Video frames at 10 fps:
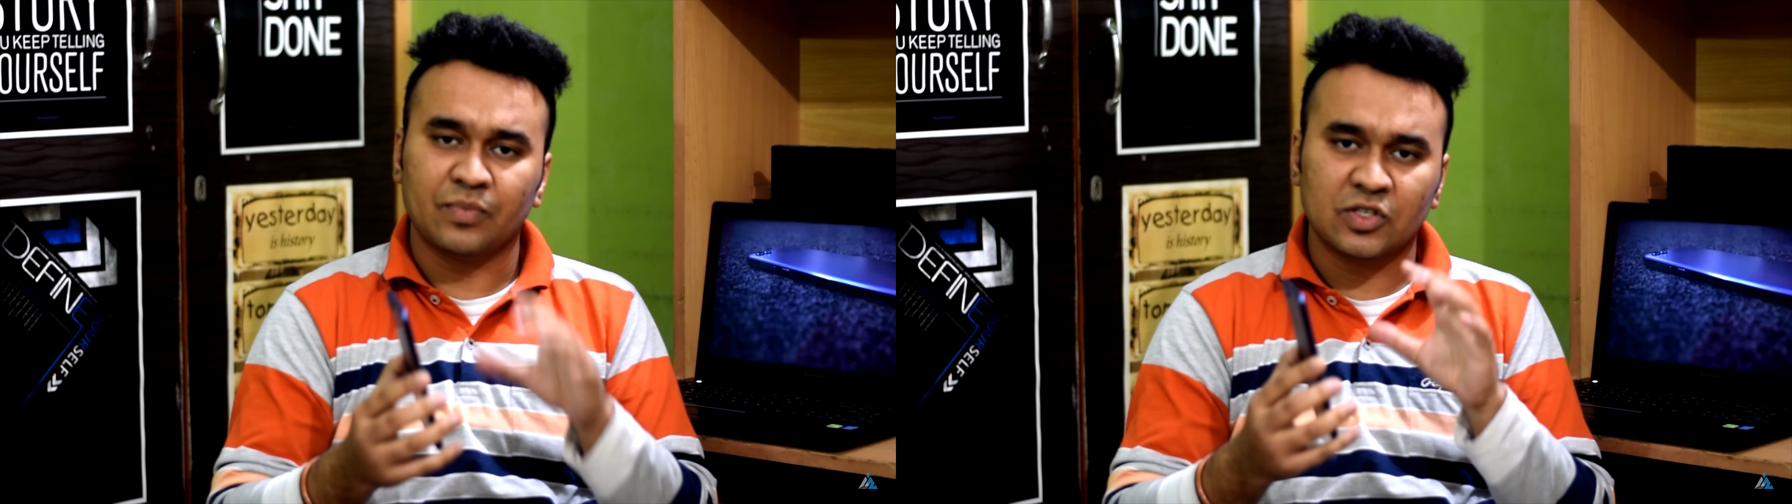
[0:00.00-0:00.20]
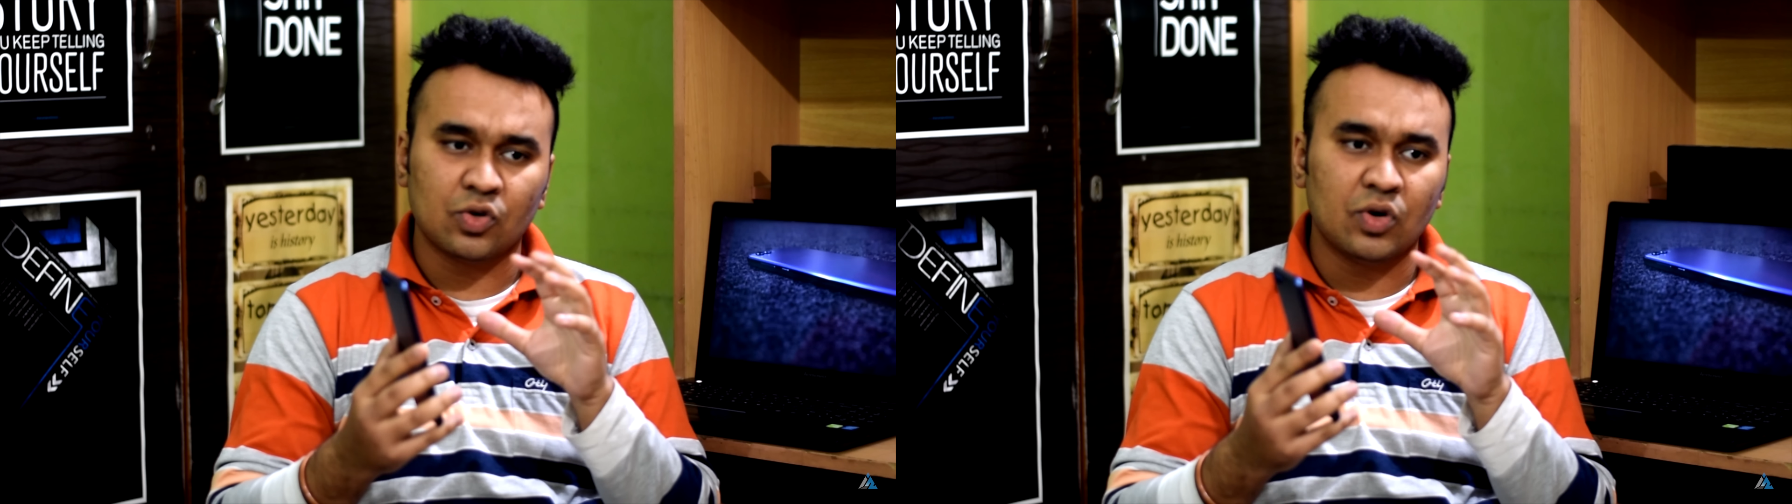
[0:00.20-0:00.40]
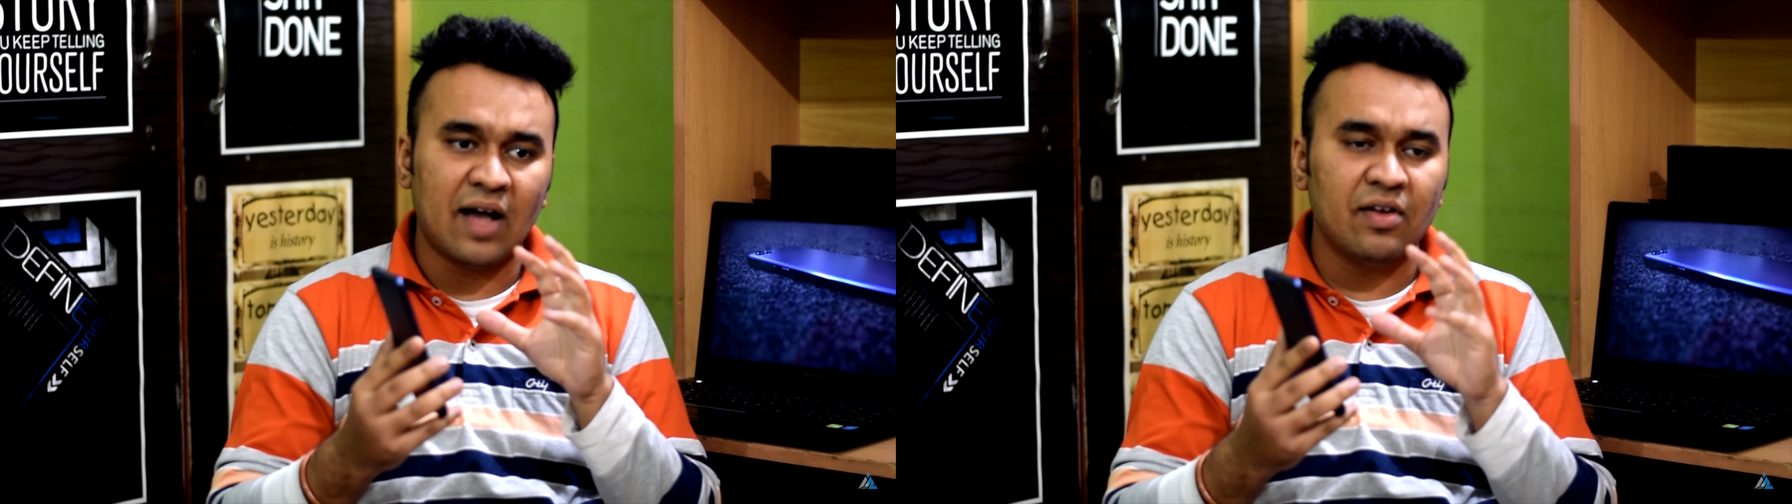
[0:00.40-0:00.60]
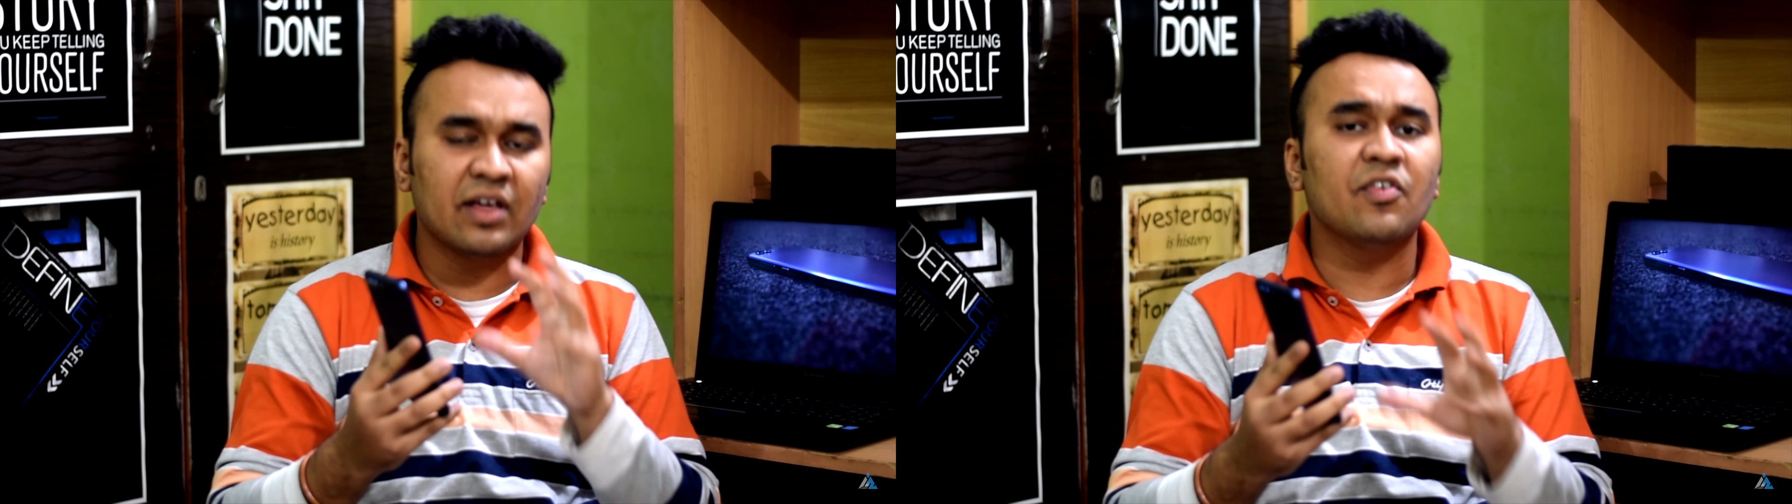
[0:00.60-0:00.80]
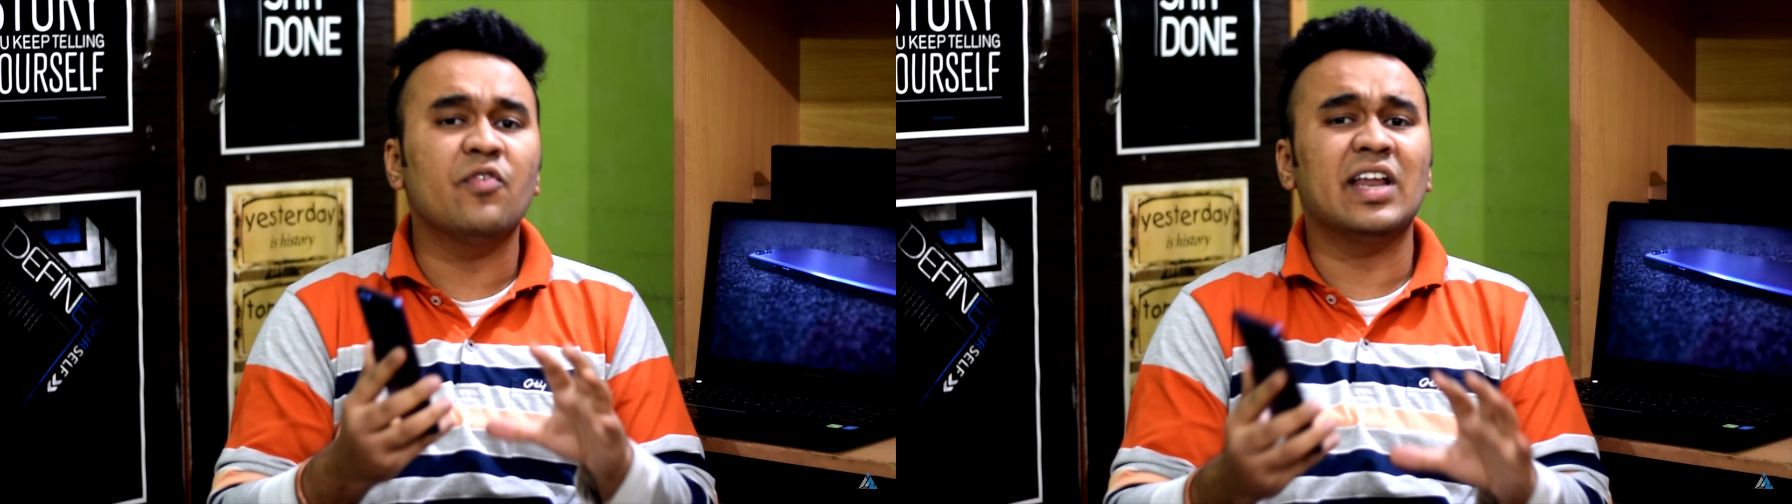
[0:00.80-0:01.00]
So I will
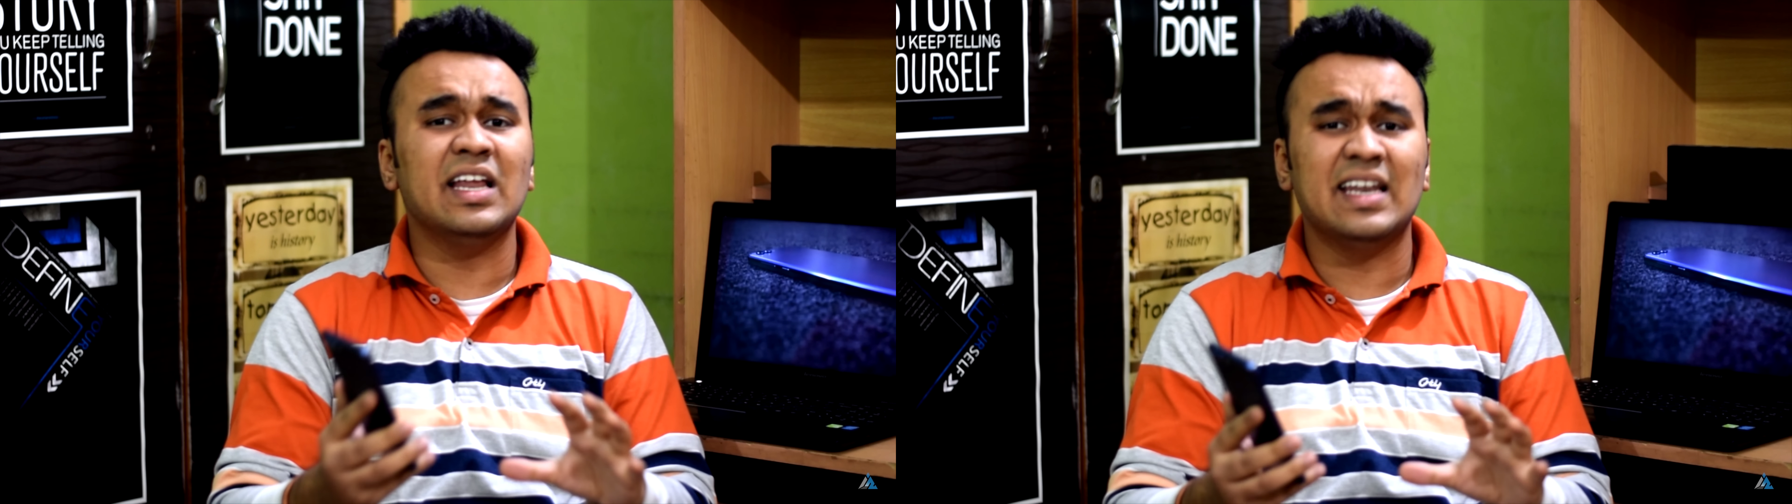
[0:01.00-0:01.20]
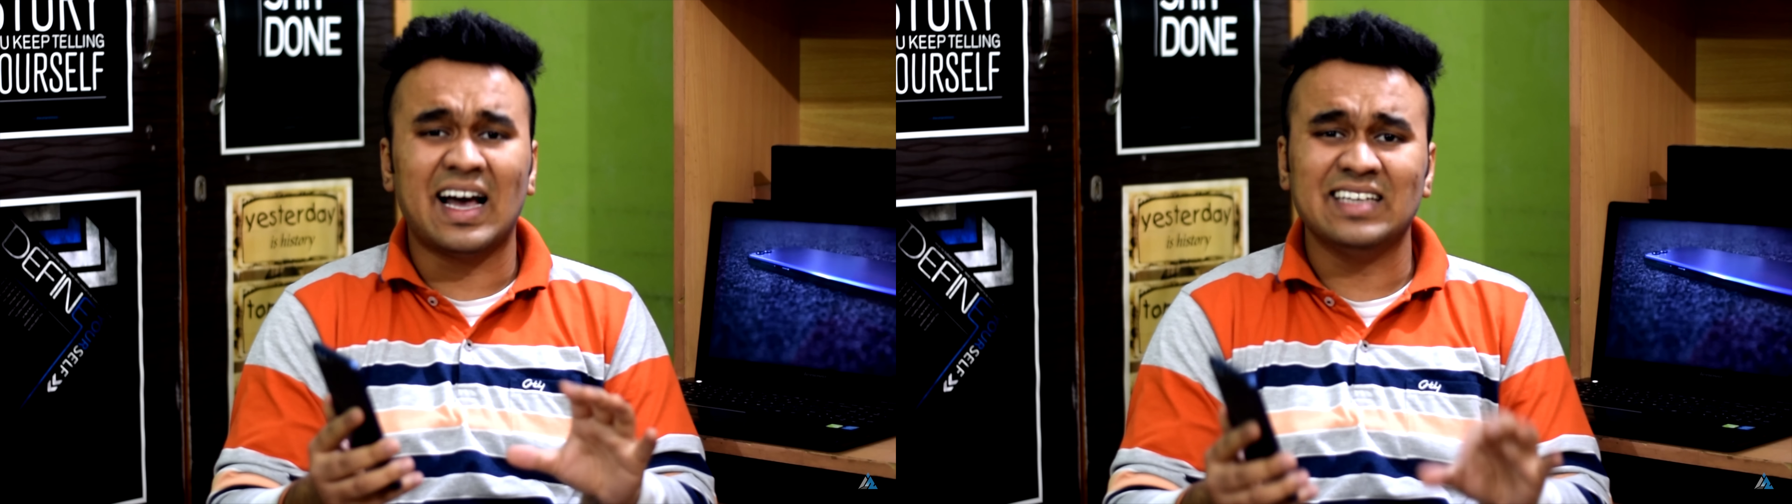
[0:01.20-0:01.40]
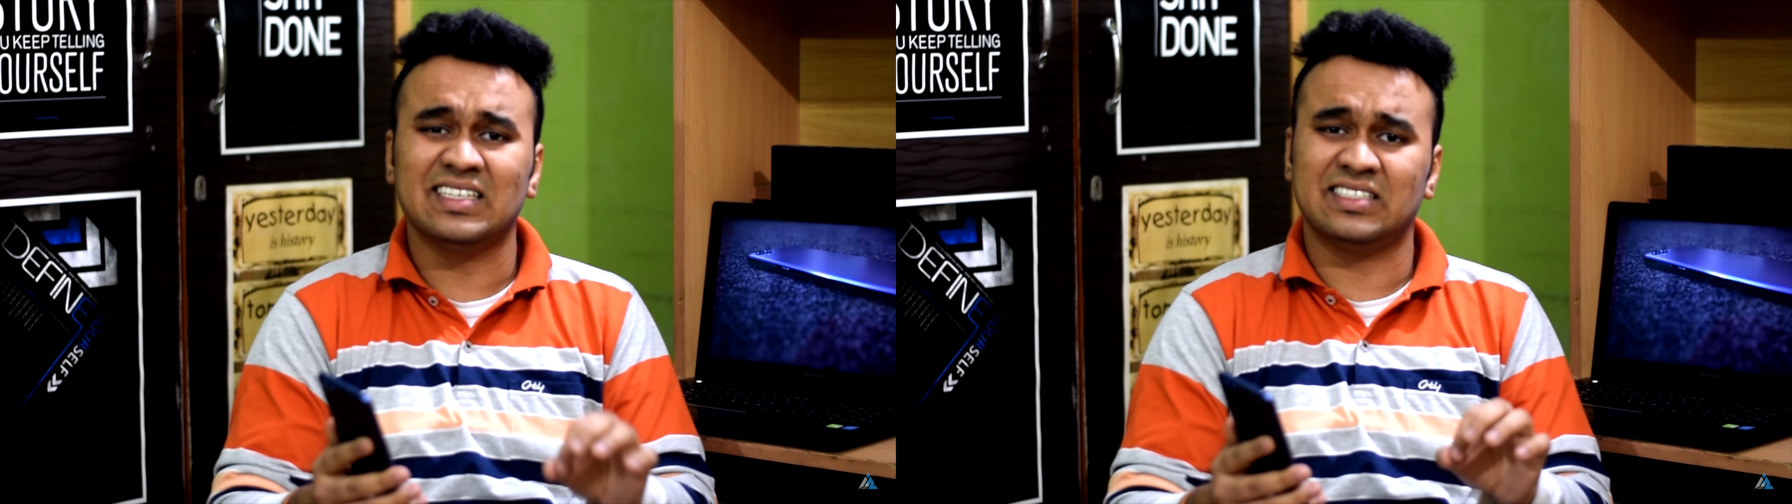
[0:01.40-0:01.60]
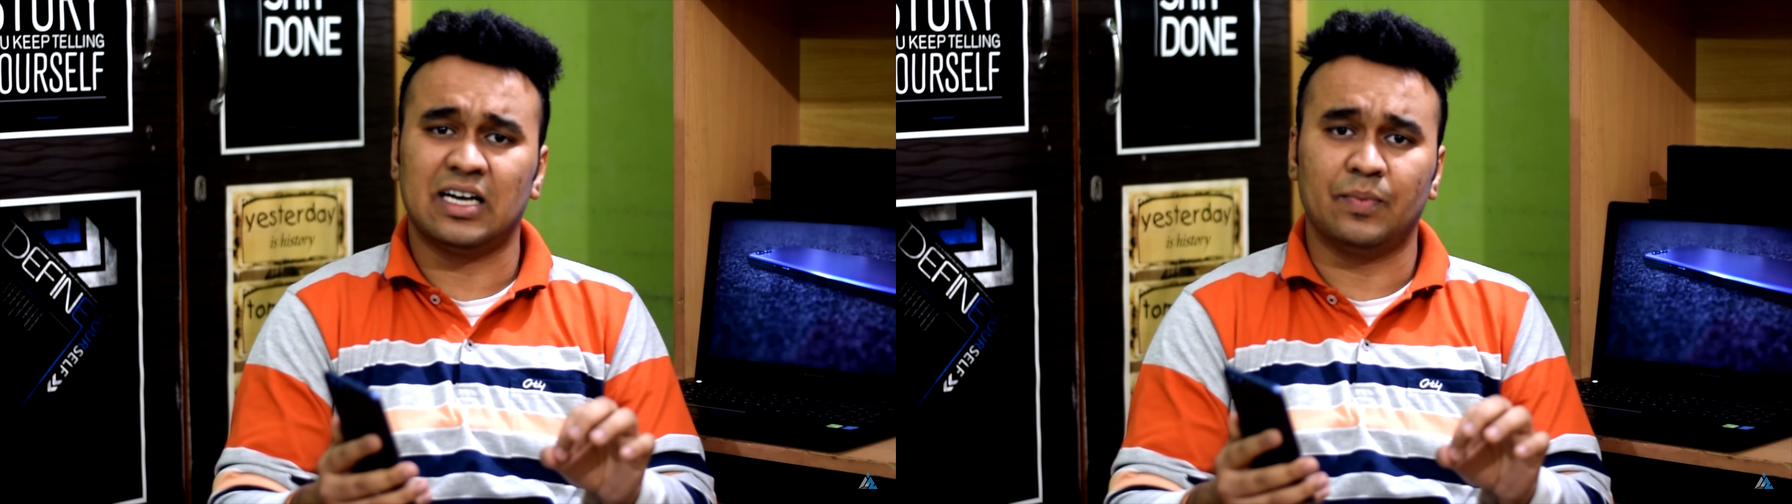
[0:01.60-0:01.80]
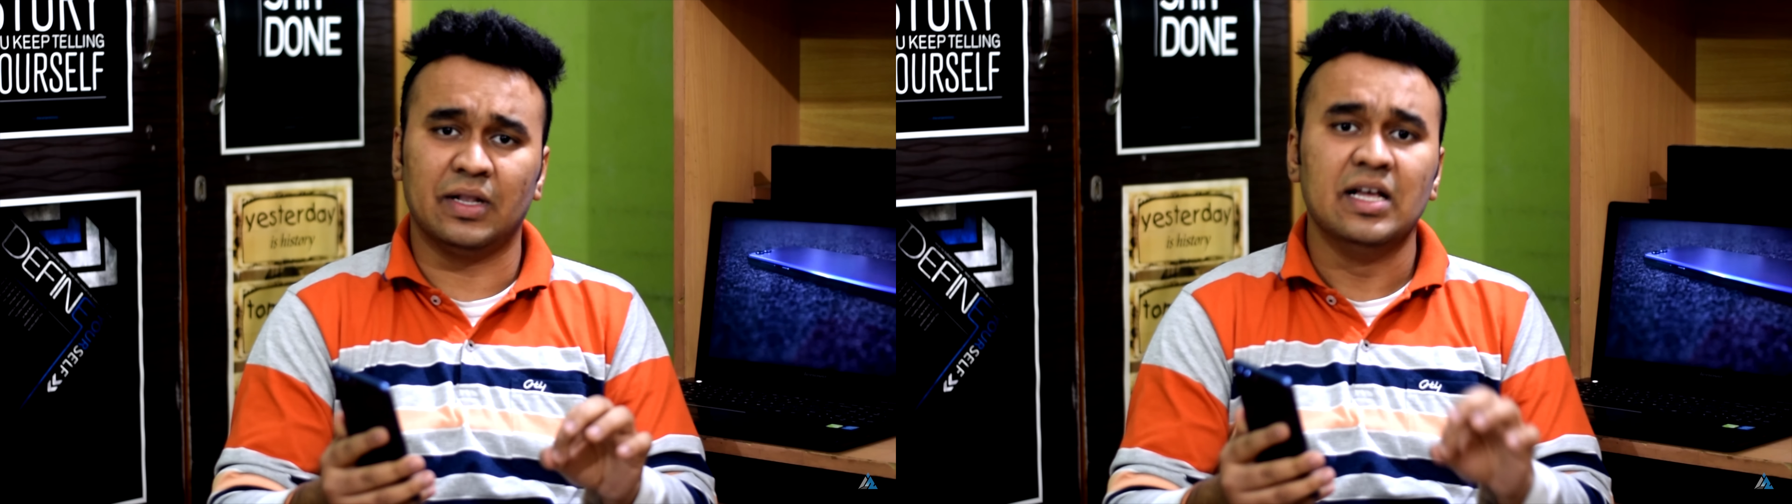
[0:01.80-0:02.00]
give you a very nice
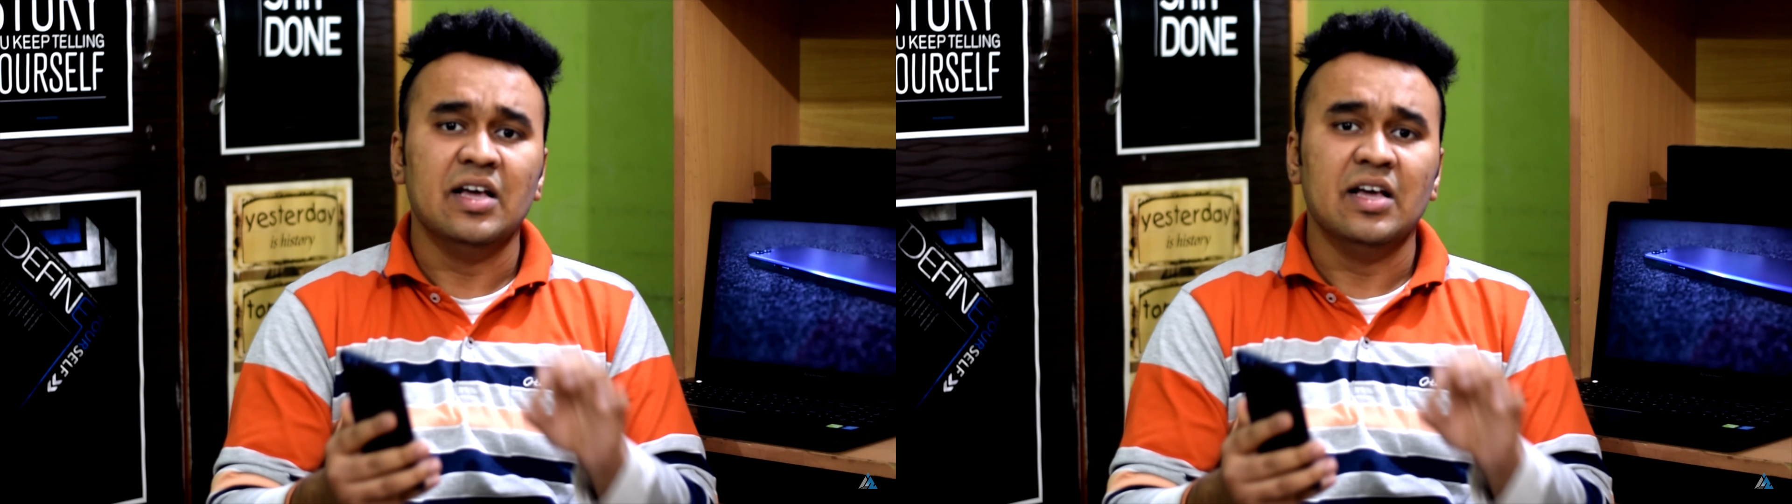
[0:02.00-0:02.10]
example.